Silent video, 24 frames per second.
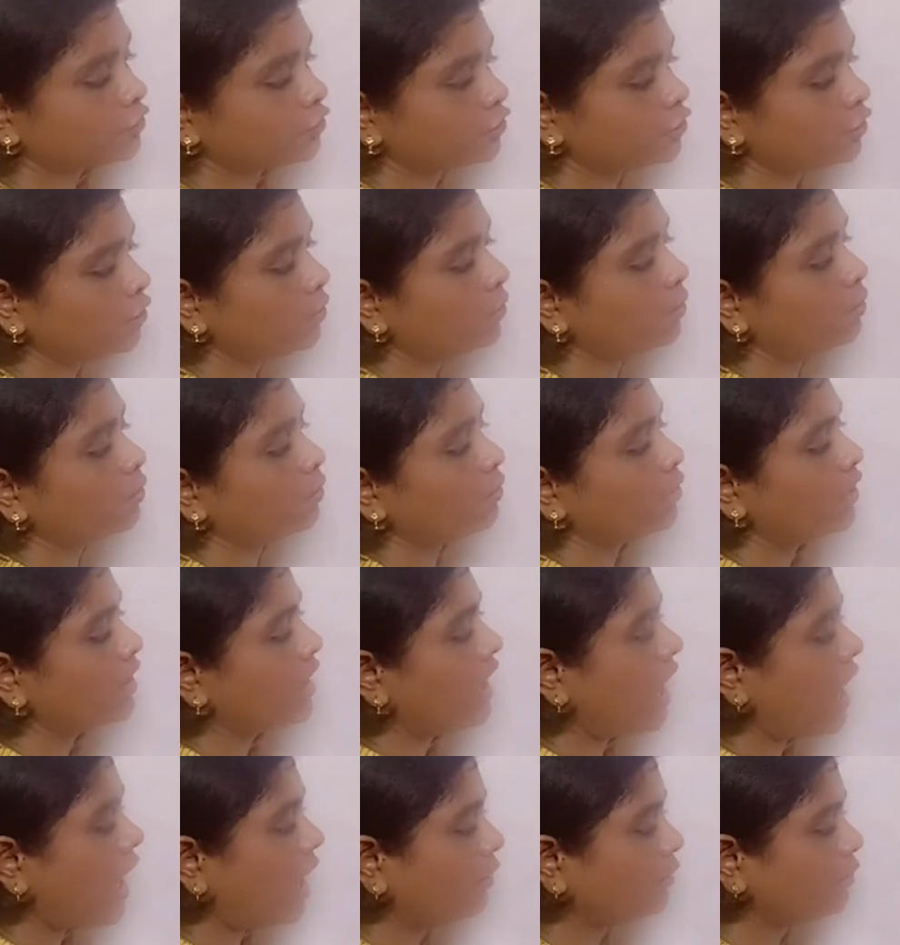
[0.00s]
true
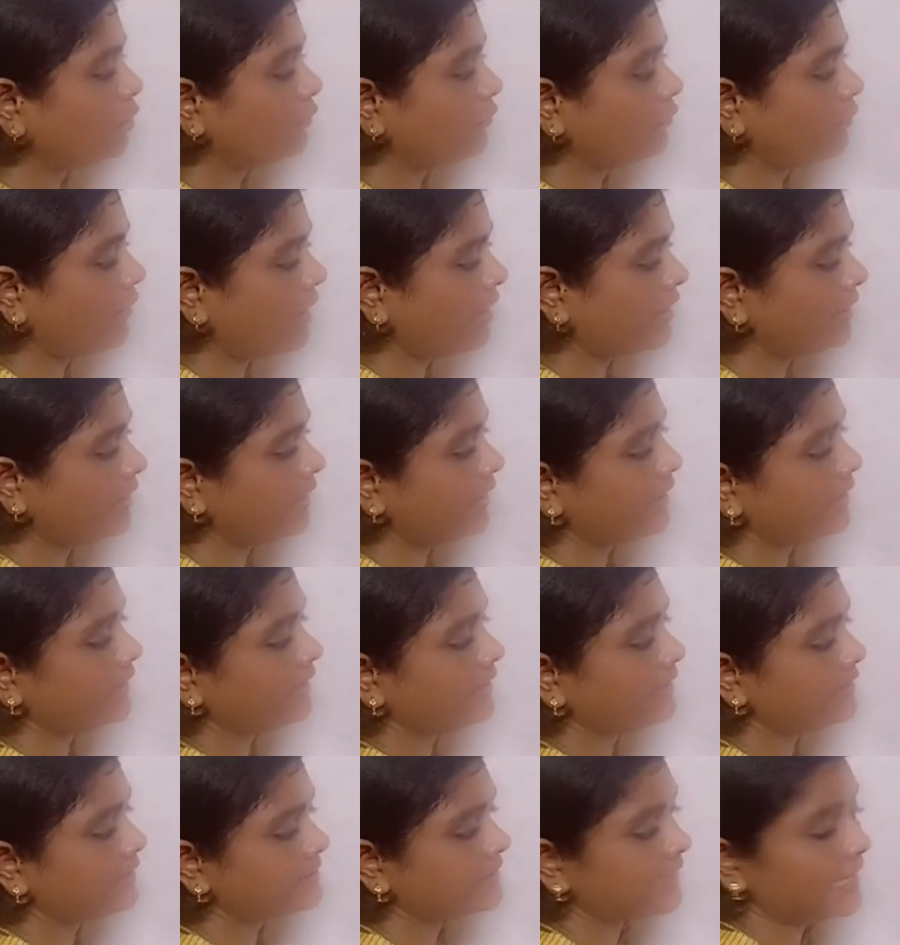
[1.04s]
out of 100
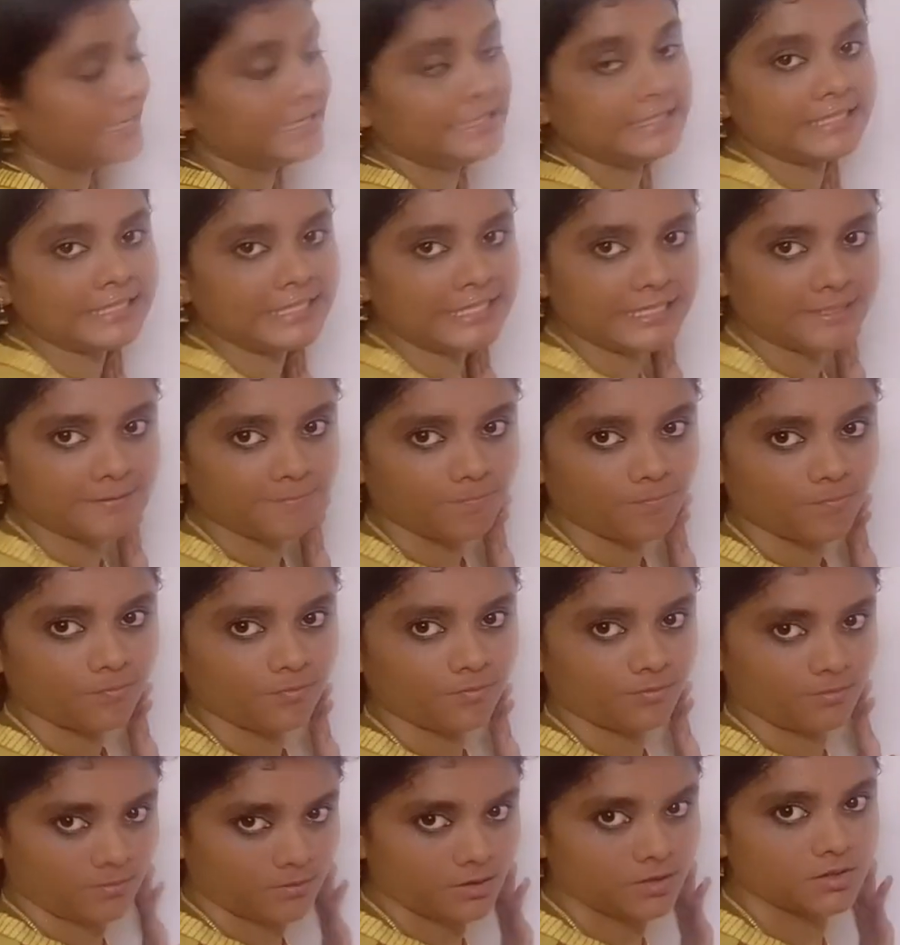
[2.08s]
is 80.
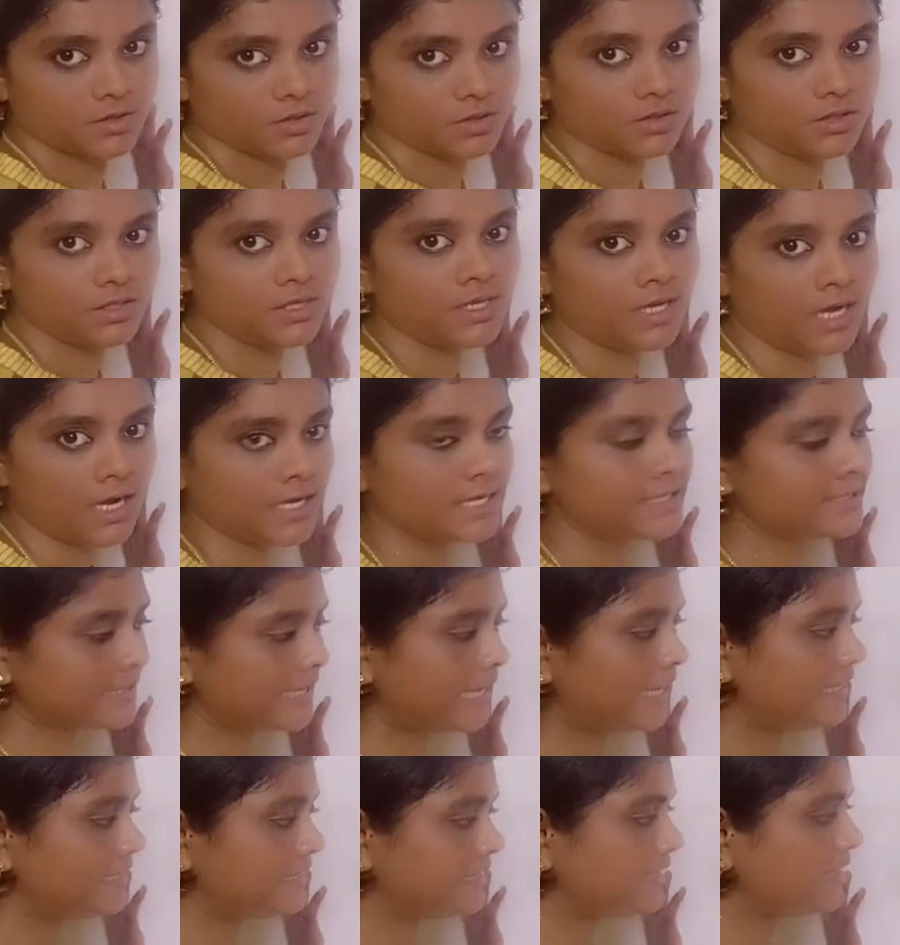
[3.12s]

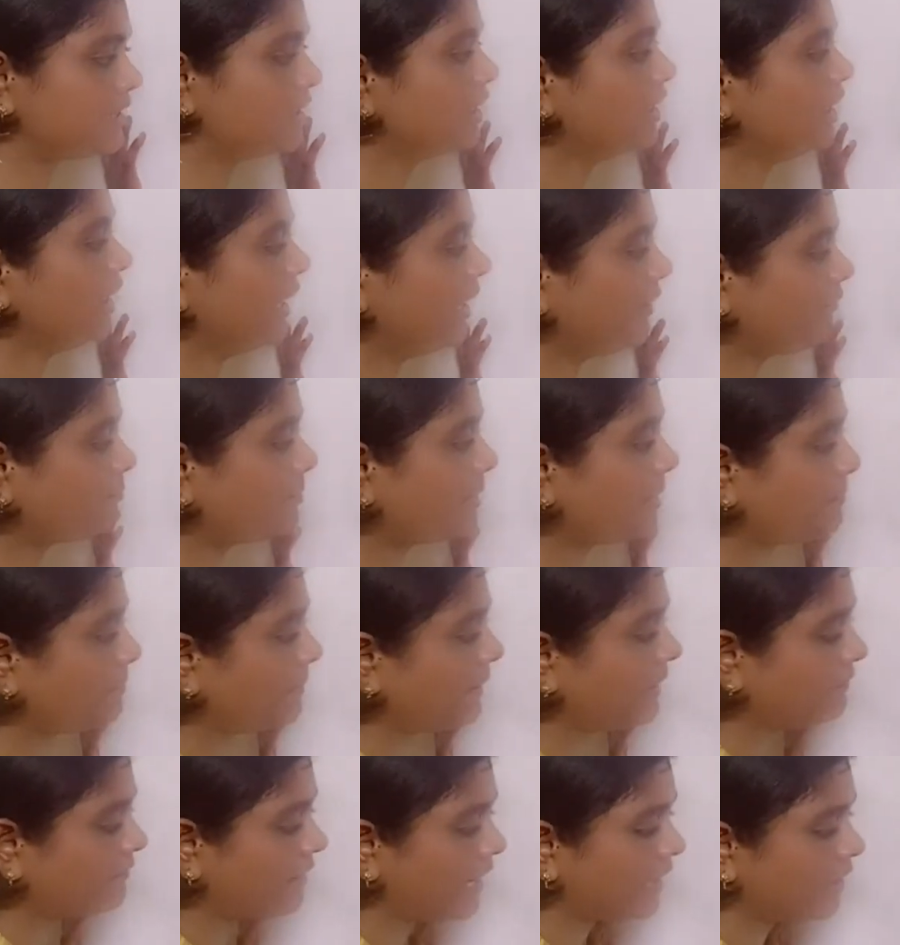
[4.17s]
If my
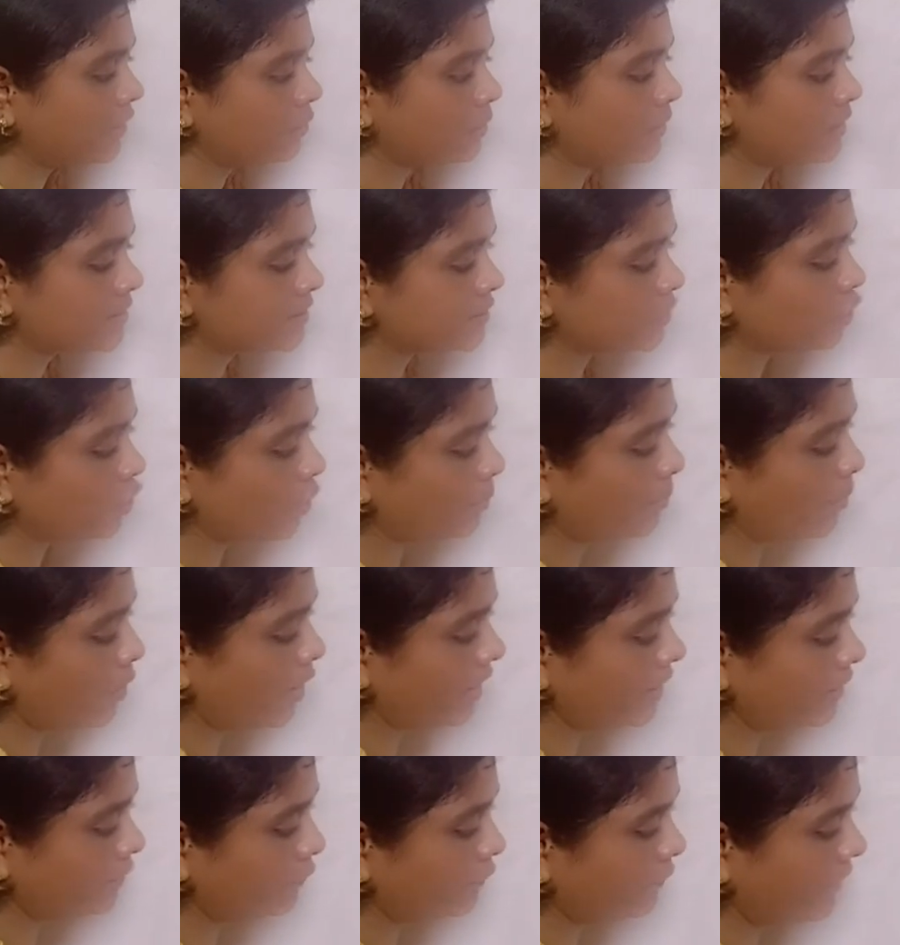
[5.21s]
p-value is
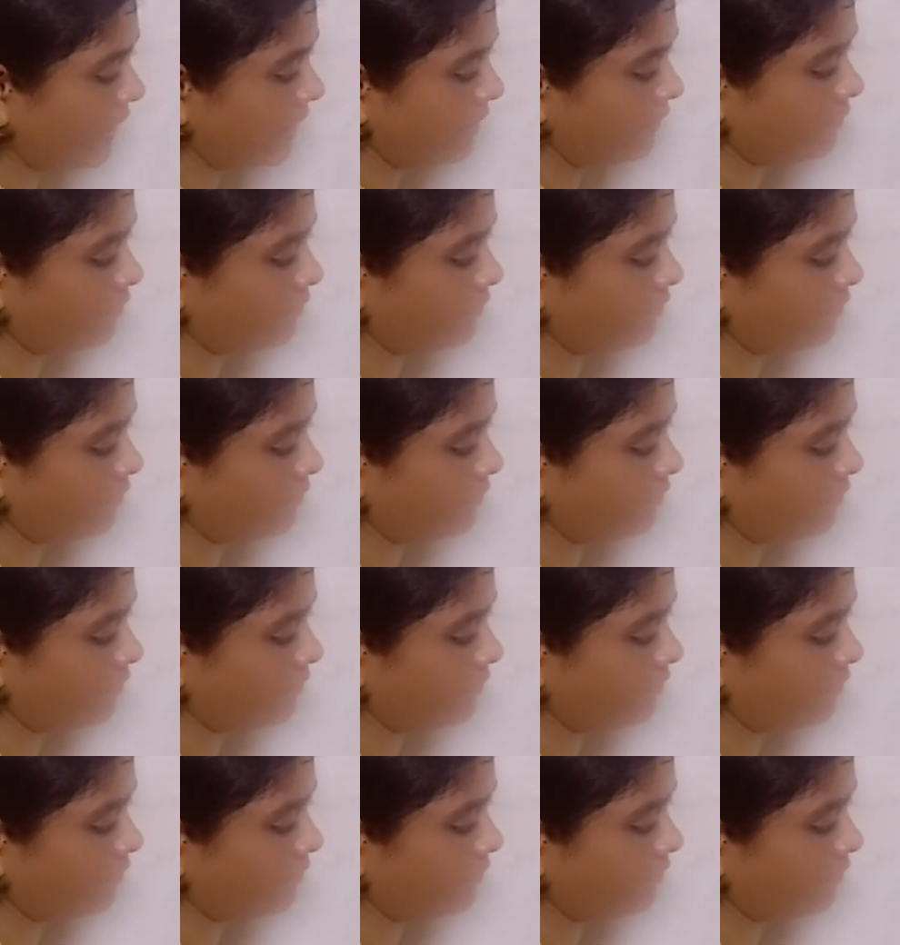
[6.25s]
0.5